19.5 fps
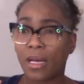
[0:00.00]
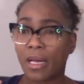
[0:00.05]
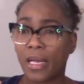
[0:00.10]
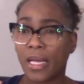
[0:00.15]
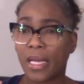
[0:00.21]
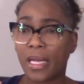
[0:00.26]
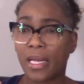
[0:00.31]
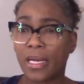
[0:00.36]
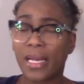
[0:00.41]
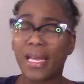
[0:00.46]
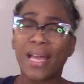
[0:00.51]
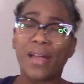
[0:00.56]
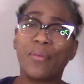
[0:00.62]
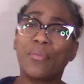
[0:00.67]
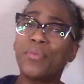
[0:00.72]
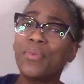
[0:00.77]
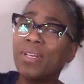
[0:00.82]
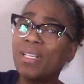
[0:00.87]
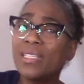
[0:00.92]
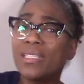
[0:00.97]
and I
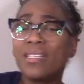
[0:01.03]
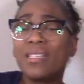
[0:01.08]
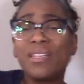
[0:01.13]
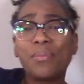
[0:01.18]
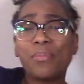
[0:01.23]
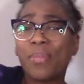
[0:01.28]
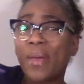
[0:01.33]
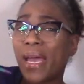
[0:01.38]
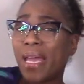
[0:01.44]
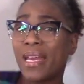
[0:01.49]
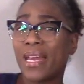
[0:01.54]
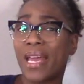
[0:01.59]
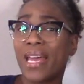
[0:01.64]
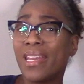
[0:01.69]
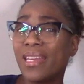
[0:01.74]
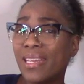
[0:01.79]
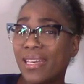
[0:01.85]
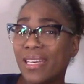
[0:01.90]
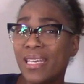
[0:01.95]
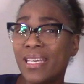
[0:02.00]
really didn't pay that
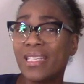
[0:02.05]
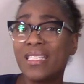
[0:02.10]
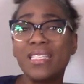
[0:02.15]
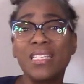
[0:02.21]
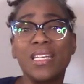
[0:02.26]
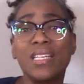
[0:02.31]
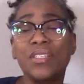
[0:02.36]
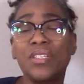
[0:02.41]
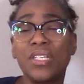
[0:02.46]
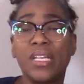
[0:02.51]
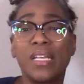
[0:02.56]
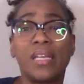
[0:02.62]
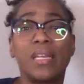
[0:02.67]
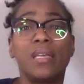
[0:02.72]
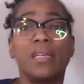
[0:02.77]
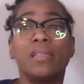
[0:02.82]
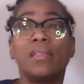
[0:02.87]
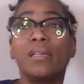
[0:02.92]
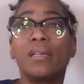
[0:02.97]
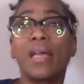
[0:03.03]
any attention
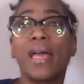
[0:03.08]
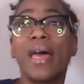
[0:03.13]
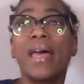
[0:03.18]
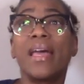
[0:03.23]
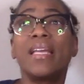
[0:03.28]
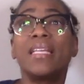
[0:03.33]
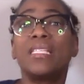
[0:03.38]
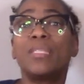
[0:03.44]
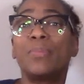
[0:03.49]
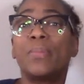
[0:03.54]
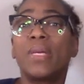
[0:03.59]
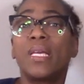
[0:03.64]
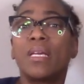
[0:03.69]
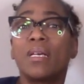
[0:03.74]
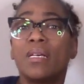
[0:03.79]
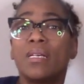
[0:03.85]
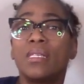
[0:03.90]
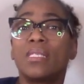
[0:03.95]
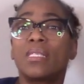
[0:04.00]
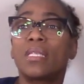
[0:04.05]
either guys
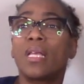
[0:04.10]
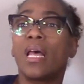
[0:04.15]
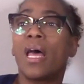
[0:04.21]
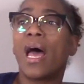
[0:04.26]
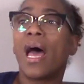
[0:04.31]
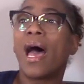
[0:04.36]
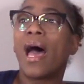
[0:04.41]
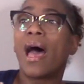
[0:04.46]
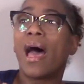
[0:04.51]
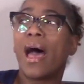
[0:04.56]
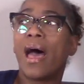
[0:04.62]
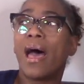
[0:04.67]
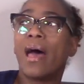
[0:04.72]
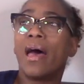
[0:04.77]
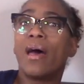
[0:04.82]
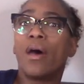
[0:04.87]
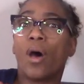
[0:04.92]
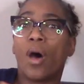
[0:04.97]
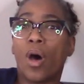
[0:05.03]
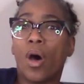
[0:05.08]
because
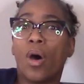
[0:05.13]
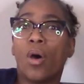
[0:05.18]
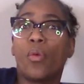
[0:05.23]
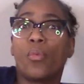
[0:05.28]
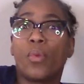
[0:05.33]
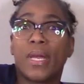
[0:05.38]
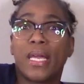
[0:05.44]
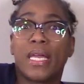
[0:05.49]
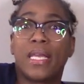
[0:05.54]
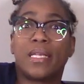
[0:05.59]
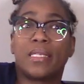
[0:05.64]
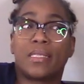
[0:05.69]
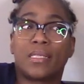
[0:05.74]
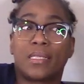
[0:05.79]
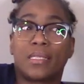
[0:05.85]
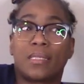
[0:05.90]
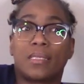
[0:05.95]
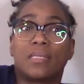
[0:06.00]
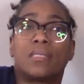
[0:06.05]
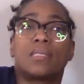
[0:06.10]
I
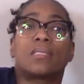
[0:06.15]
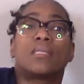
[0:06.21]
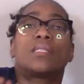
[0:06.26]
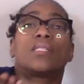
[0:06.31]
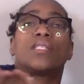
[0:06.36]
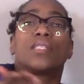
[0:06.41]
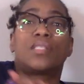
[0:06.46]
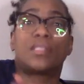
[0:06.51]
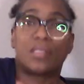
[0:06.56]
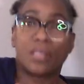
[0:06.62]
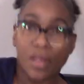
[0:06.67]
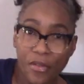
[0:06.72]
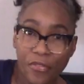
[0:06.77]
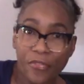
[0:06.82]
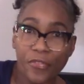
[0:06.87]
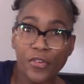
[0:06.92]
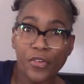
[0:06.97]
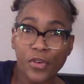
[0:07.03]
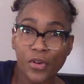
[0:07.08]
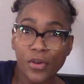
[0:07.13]
always
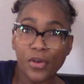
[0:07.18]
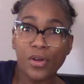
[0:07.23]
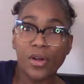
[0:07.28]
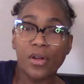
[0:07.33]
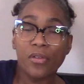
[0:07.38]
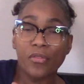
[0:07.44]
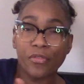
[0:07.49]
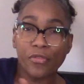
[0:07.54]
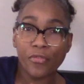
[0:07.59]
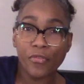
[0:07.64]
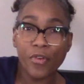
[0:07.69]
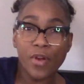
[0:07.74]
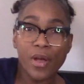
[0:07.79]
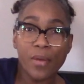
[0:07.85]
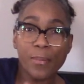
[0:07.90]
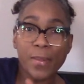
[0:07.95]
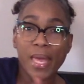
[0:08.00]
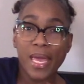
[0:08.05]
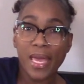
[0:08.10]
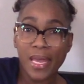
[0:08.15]
suffer
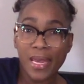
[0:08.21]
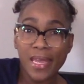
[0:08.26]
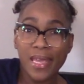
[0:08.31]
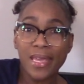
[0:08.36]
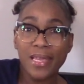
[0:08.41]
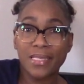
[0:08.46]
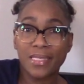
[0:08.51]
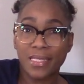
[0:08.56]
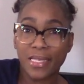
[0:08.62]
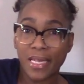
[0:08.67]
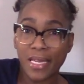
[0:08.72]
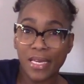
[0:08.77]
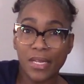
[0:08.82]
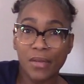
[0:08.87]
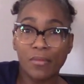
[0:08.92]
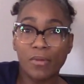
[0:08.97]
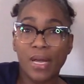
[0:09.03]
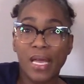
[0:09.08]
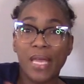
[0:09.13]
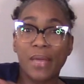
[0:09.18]
from headaches
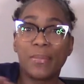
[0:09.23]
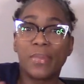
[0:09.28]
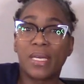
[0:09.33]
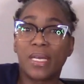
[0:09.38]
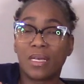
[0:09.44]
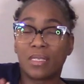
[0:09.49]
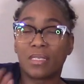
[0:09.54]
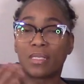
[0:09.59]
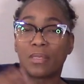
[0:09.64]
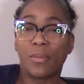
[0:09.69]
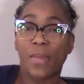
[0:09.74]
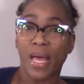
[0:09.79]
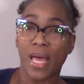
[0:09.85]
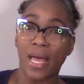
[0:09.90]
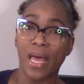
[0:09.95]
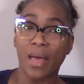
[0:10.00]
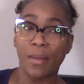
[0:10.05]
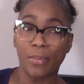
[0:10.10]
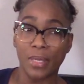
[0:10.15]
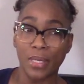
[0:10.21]
anyway because of my
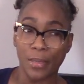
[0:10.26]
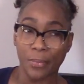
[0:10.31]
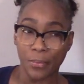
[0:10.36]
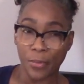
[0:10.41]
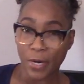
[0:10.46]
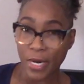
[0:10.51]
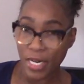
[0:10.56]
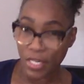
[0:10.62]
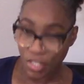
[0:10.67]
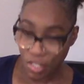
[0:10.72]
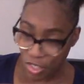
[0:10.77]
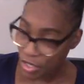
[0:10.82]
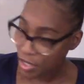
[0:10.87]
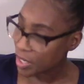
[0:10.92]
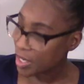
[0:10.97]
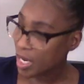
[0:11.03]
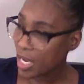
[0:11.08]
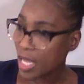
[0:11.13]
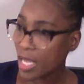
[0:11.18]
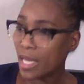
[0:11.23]
high blood pressure
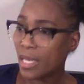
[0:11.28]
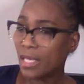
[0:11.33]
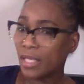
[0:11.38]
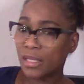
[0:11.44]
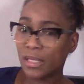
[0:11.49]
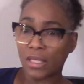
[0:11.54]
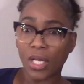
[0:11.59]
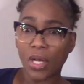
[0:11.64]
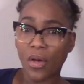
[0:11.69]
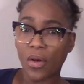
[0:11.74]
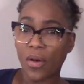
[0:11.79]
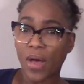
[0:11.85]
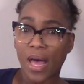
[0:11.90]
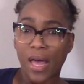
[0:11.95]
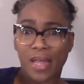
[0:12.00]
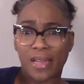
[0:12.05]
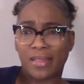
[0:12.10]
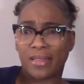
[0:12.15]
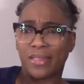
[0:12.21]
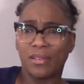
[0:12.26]
so
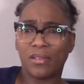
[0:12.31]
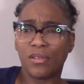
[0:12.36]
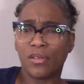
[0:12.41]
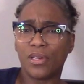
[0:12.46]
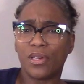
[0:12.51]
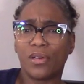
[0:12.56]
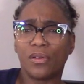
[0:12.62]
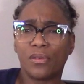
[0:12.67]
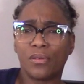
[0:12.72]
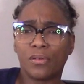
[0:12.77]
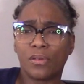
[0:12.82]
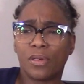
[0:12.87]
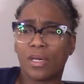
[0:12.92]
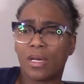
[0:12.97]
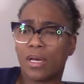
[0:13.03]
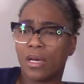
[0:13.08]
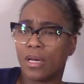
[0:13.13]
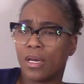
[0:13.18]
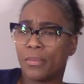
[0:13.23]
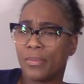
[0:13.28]
you know
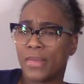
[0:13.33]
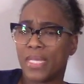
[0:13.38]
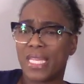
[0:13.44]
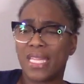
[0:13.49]
um,